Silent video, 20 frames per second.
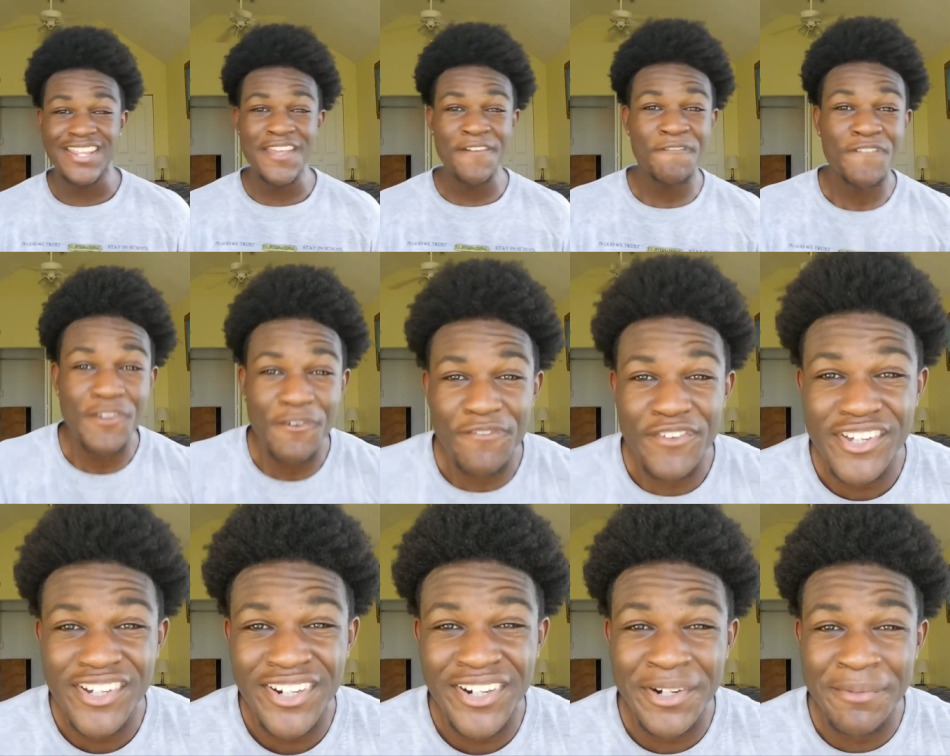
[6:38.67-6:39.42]
if you
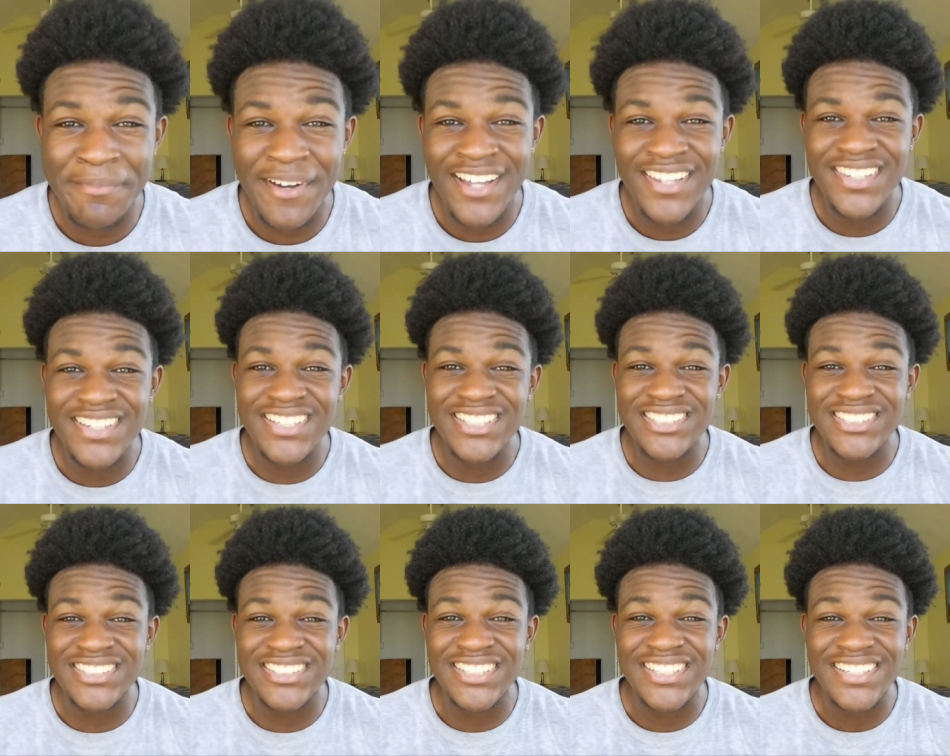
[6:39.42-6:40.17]
feel hurt by
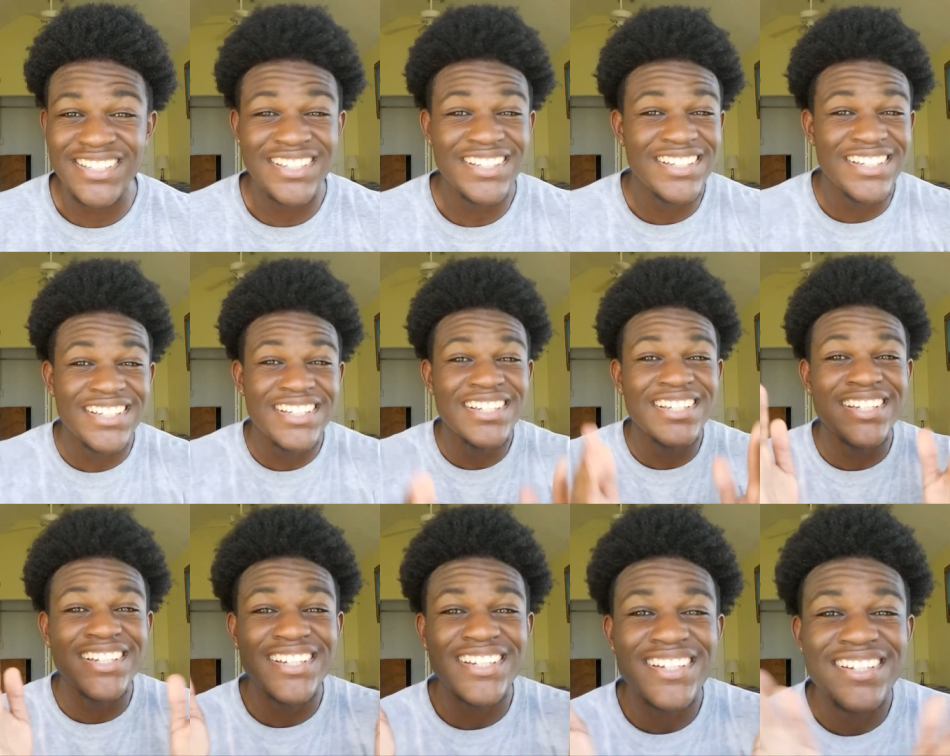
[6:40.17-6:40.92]
this,
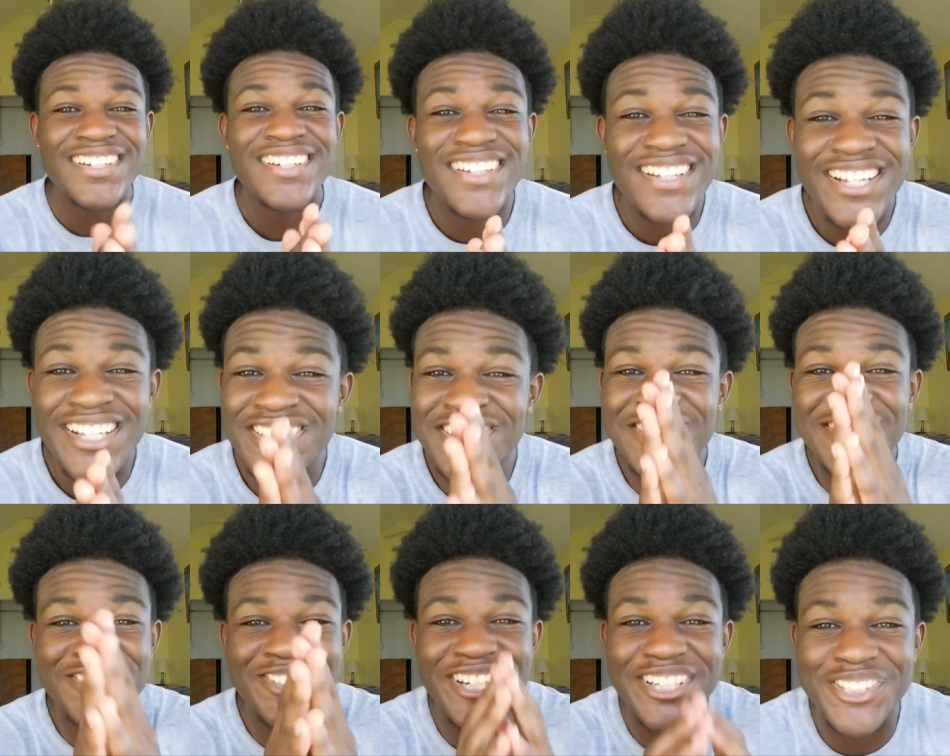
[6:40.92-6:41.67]
it's
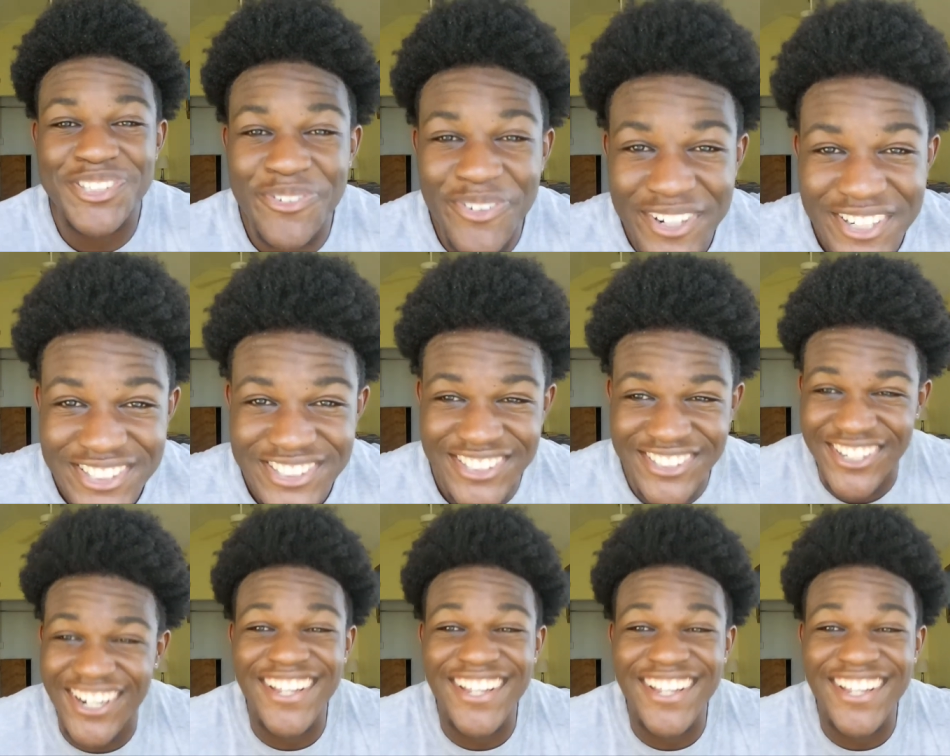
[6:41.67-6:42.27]
straight towards you.